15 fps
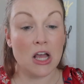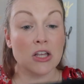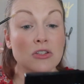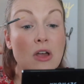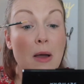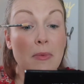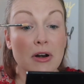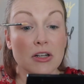
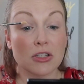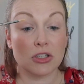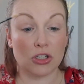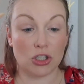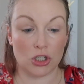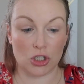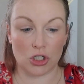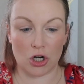So I'm going to
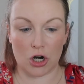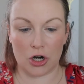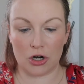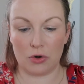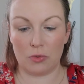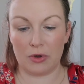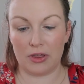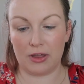
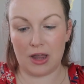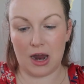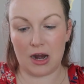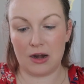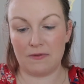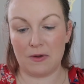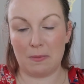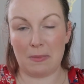start with
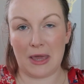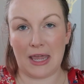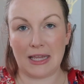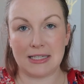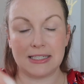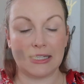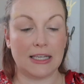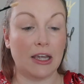kind of a
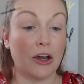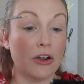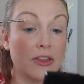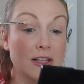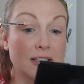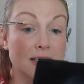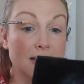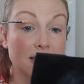base here.
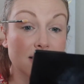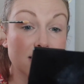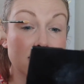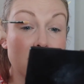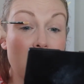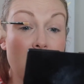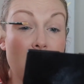This is